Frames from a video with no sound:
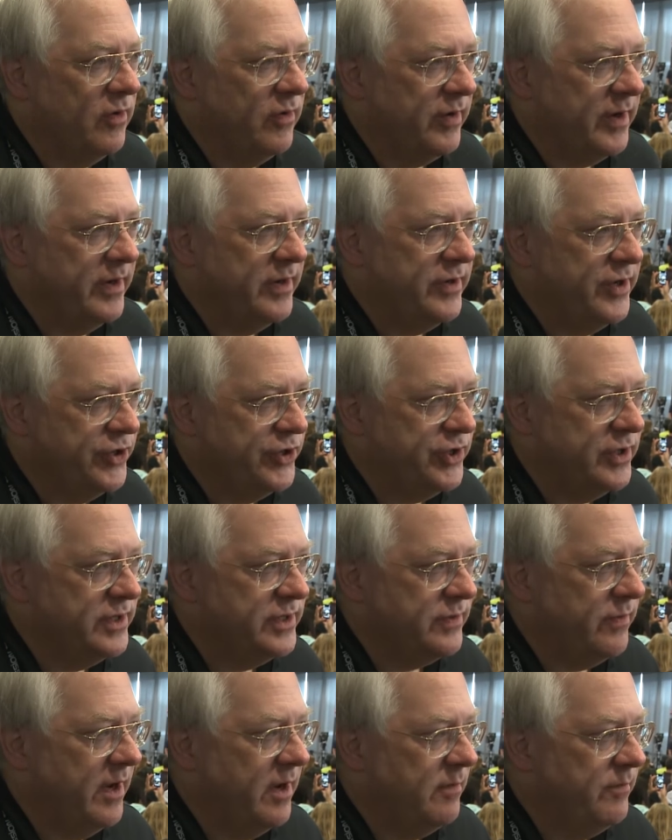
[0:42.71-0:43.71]

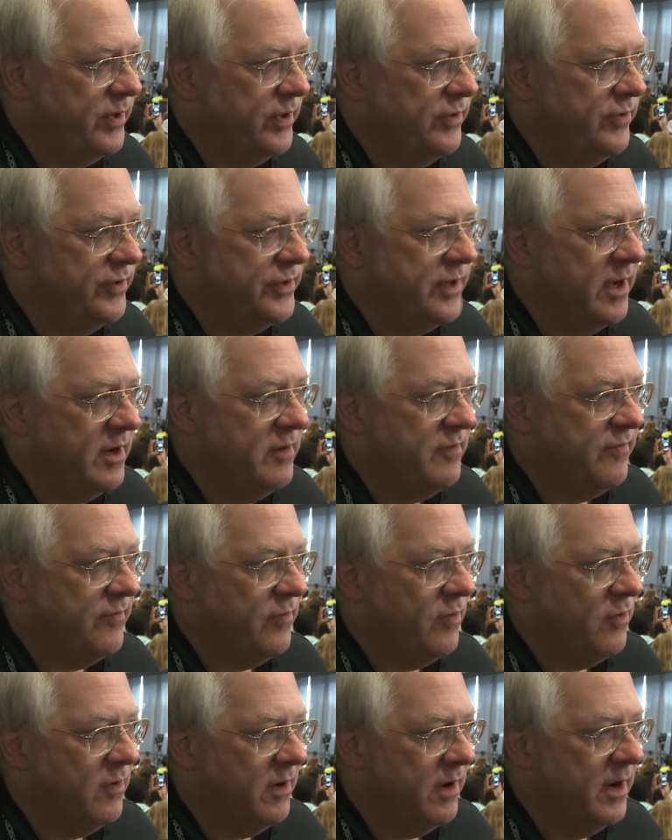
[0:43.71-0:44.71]
conditions around Pluto
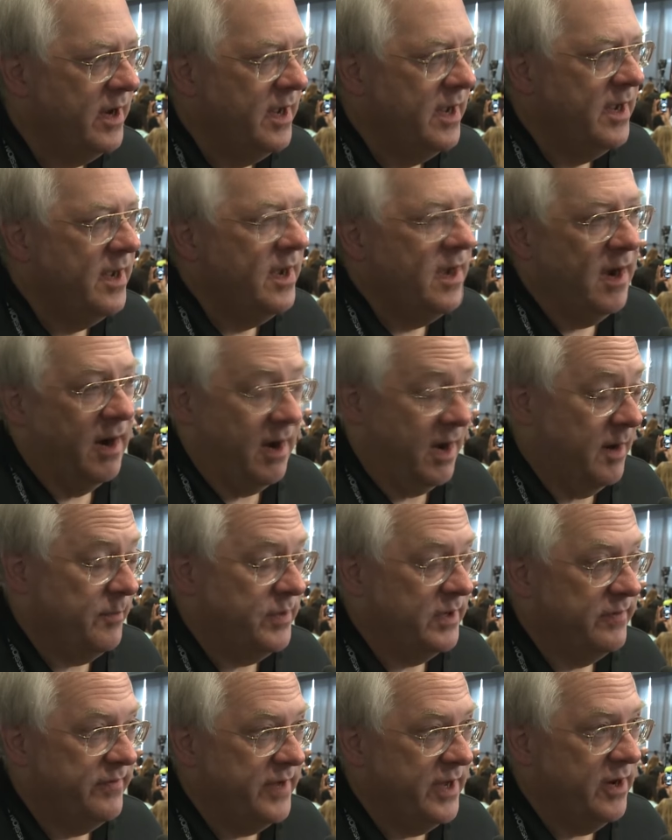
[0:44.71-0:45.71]
for a
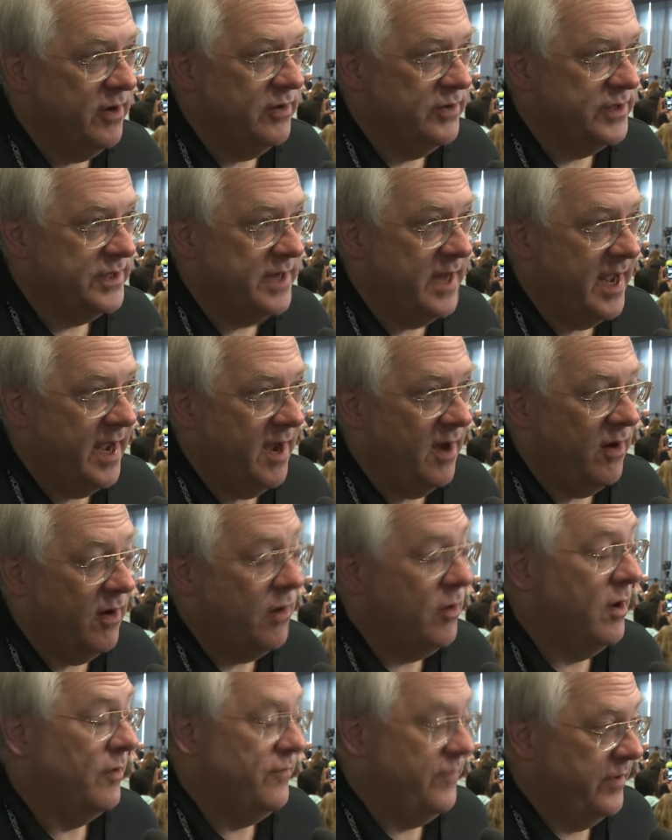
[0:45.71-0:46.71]
couple of years now,
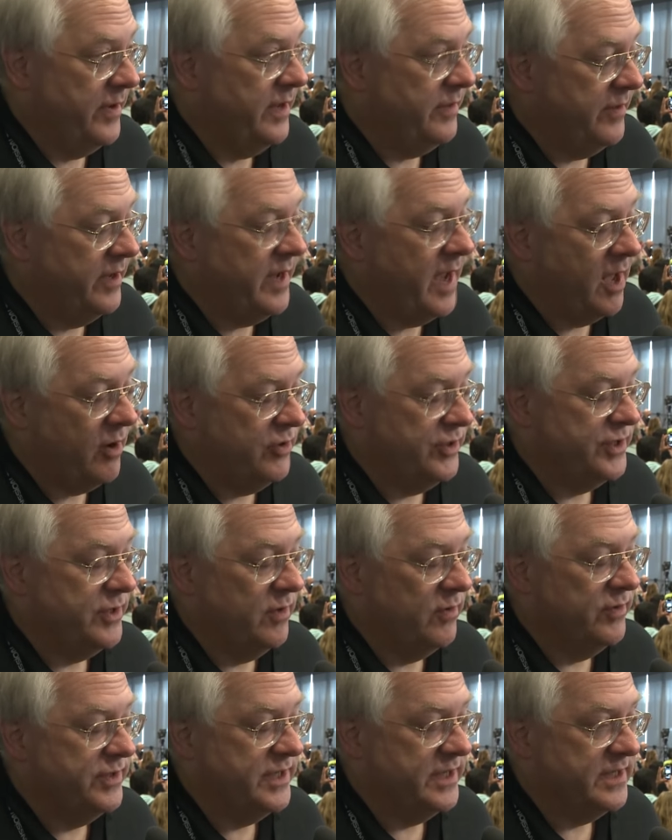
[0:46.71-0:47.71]
or in the outer
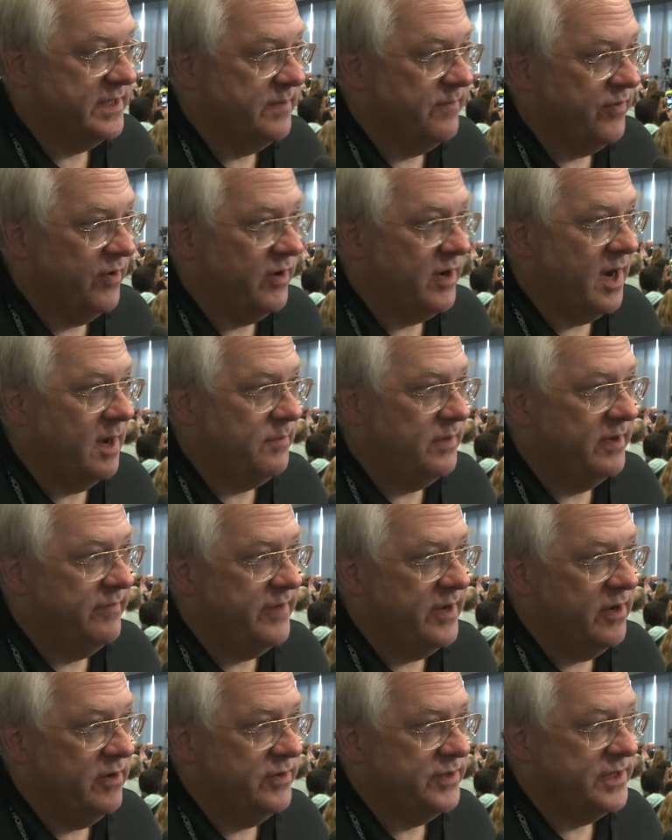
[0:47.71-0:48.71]
solar system for a couple of
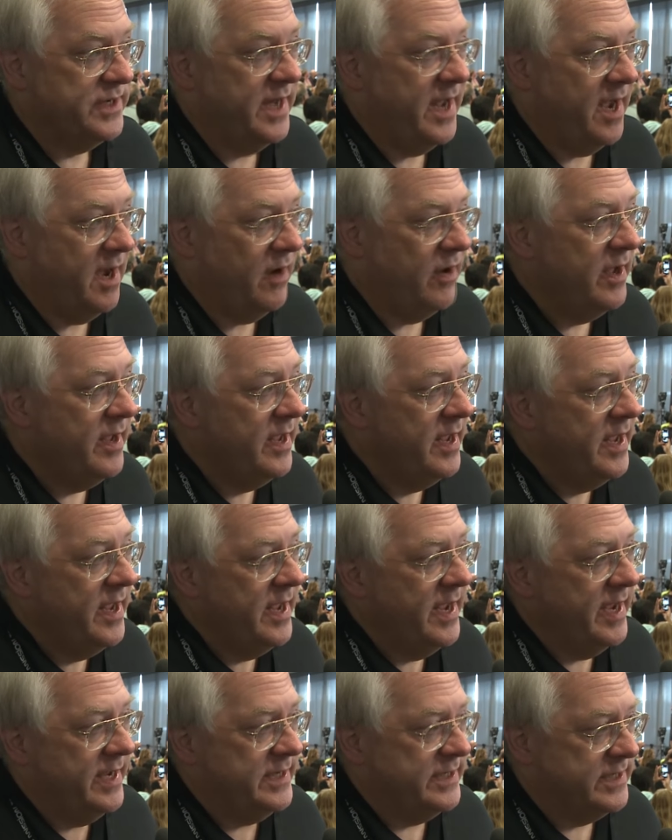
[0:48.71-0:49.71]
years now.
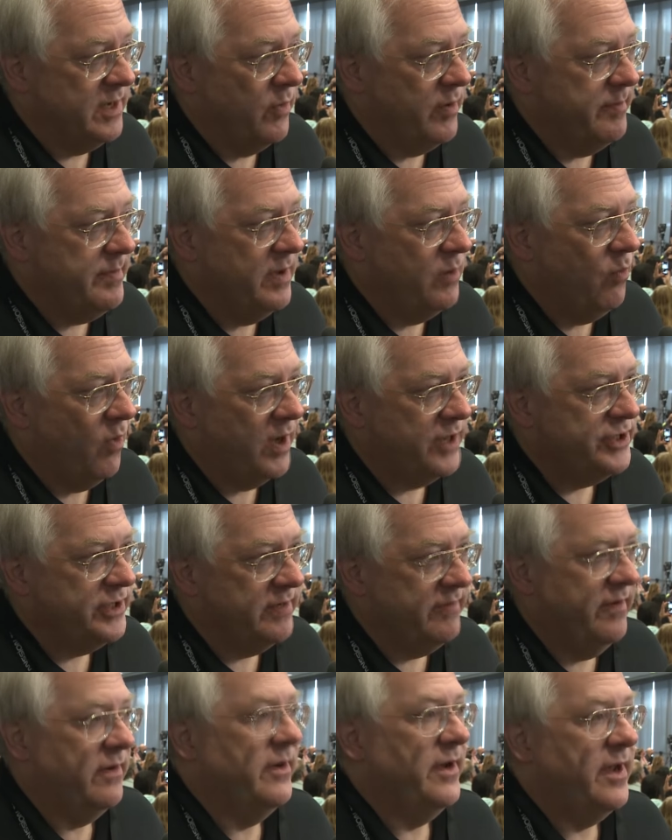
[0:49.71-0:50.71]
And so we've been watching
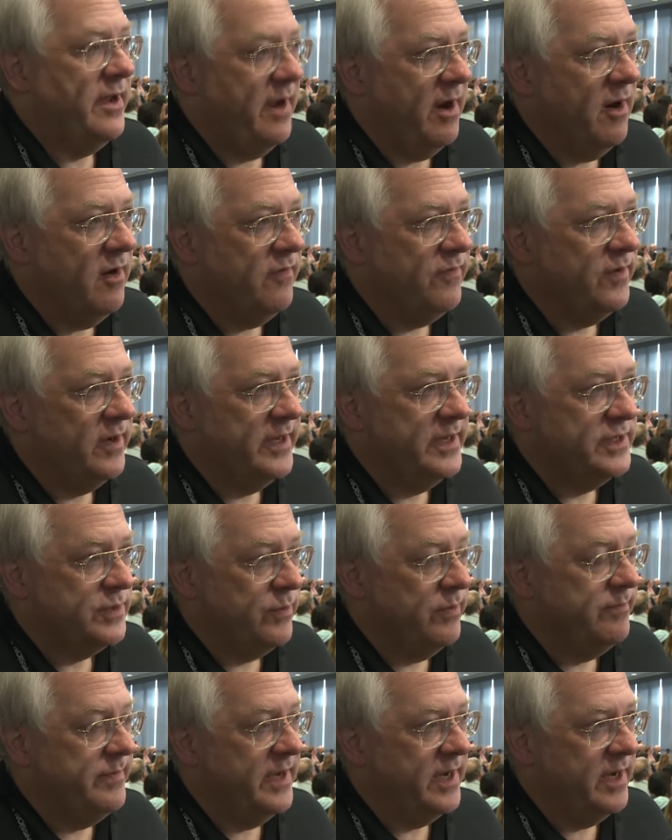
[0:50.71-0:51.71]
very carefully as
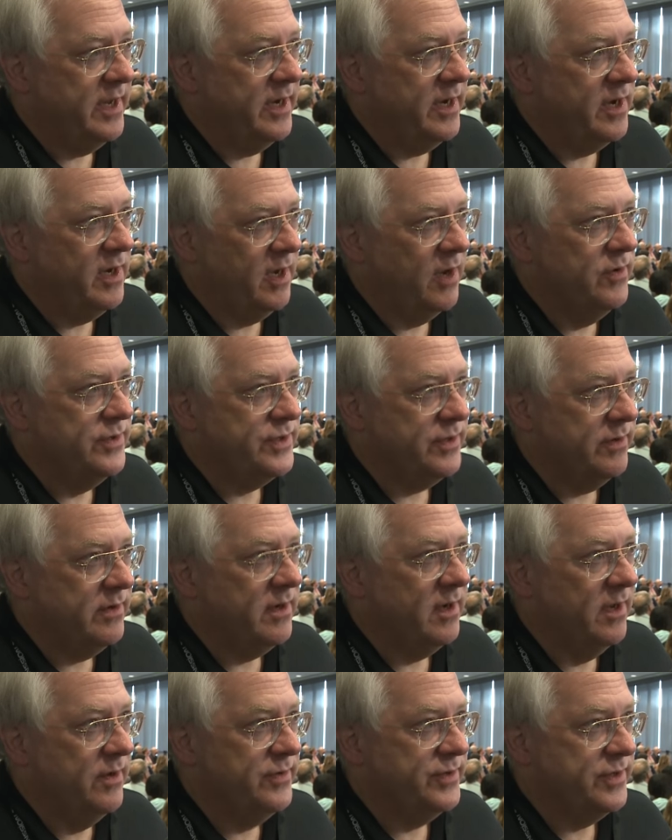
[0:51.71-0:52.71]
we've been getting closer and
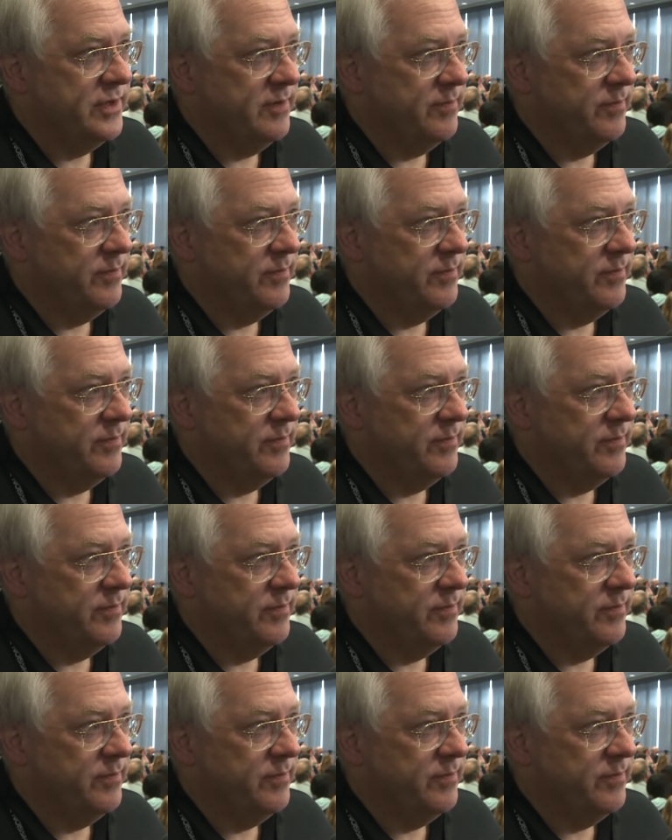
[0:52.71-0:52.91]
closer to